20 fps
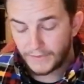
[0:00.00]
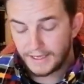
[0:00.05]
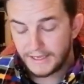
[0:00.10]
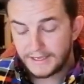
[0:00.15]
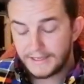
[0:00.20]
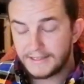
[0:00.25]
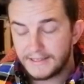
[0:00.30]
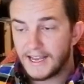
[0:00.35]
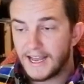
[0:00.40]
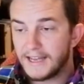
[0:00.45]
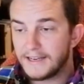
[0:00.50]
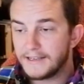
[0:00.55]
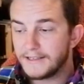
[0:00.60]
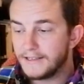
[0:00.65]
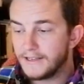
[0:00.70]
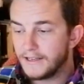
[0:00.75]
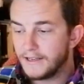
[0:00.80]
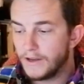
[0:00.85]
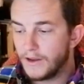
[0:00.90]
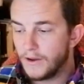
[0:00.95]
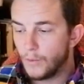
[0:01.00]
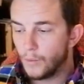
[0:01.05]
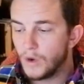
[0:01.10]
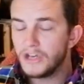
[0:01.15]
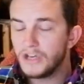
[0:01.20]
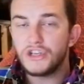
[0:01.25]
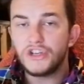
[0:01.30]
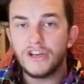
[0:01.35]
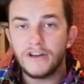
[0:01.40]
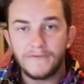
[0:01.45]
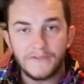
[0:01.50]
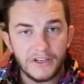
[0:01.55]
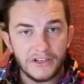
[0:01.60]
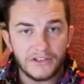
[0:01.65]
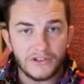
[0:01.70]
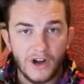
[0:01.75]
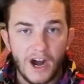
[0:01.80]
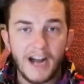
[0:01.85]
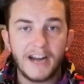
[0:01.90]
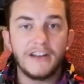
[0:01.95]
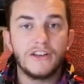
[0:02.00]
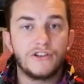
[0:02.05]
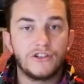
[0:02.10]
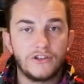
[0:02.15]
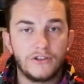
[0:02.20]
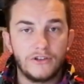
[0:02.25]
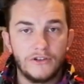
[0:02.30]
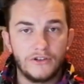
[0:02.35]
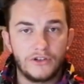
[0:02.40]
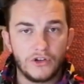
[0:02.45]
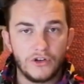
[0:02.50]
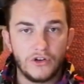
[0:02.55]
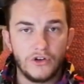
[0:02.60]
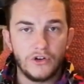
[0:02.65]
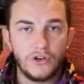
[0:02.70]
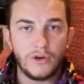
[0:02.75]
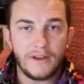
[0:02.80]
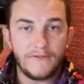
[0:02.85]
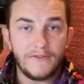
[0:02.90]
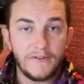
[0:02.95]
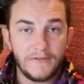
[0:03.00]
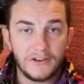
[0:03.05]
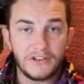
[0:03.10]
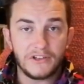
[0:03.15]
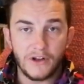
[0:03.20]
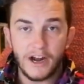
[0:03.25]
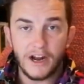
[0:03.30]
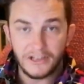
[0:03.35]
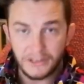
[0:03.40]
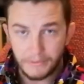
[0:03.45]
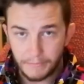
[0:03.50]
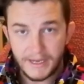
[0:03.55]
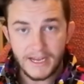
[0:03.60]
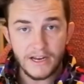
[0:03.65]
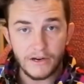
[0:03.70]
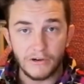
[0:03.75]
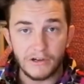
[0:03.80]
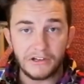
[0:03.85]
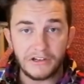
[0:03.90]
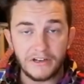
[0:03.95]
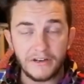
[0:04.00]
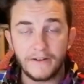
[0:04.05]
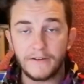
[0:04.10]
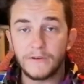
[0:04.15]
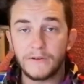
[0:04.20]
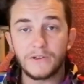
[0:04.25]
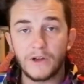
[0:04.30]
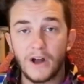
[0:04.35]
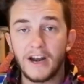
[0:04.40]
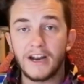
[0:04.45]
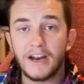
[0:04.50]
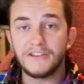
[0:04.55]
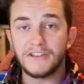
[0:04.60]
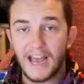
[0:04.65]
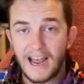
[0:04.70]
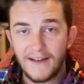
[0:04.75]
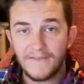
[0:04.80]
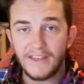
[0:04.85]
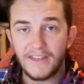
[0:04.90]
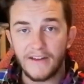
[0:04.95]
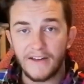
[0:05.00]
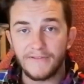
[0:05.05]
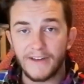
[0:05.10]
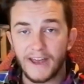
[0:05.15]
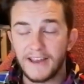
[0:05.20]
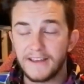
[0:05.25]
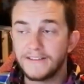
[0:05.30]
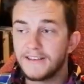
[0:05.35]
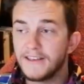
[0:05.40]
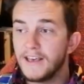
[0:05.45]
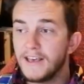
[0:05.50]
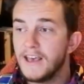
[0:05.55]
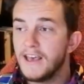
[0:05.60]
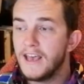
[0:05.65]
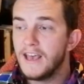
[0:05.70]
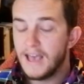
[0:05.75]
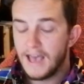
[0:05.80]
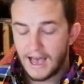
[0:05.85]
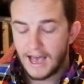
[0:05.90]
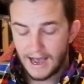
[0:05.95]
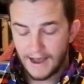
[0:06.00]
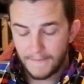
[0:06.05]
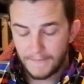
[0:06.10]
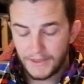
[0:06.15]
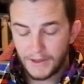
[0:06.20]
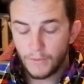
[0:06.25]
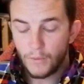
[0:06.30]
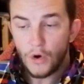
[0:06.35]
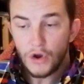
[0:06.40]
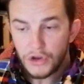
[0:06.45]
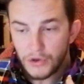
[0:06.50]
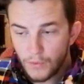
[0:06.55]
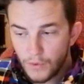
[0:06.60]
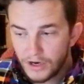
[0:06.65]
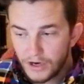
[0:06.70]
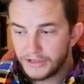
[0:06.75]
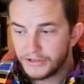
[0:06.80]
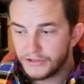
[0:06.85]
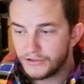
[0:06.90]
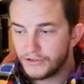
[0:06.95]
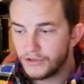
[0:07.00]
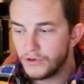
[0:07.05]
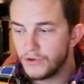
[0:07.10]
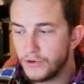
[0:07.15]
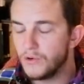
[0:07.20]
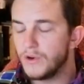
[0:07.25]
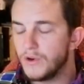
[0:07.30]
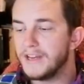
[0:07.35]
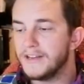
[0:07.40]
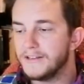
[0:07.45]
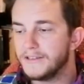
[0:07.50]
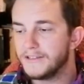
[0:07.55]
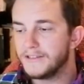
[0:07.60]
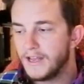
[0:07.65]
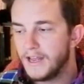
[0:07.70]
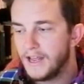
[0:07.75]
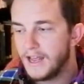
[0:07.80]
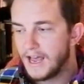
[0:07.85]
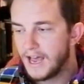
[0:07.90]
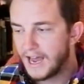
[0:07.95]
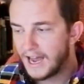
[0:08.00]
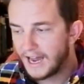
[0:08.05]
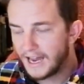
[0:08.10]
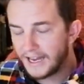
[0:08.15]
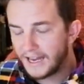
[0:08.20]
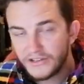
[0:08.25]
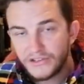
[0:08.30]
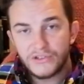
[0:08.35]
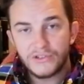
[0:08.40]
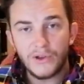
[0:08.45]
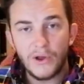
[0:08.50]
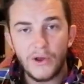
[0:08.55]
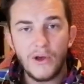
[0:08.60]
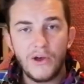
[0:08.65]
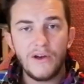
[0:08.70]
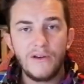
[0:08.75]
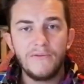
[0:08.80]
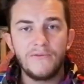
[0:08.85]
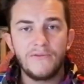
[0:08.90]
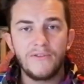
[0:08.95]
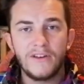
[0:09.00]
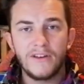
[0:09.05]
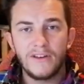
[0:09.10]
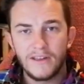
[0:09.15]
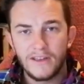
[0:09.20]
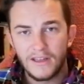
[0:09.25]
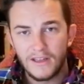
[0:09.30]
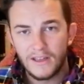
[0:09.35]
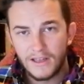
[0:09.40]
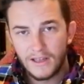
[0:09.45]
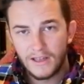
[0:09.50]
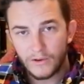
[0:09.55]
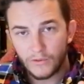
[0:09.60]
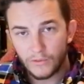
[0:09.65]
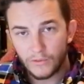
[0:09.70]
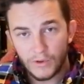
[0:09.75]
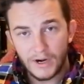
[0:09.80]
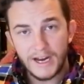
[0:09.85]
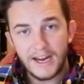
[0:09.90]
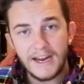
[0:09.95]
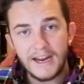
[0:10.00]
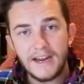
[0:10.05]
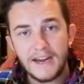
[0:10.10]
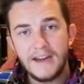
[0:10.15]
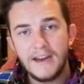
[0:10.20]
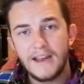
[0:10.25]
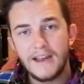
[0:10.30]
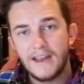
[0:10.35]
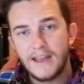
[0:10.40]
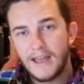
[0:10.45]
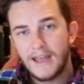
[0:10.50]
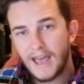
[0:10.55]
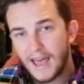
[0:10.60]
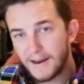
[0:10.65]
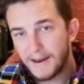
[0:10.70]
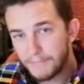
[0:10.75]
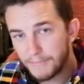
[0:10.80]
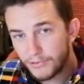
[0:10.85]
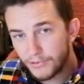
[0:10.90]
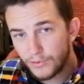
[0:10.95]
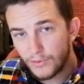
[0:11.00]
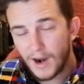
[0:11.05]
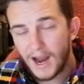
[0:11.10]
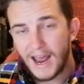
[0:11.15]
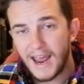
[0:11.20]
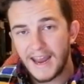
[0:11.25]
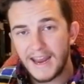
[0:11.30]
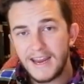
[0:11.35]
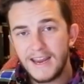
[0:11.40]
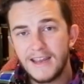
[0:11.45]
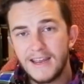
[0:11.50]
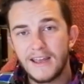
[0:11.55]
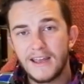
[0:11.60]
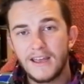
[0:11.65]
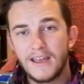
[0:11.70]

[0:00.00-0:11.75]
is that once you have if you've decided to be a Christian and decided to have that faith, then what you want to do is serve, read, and pray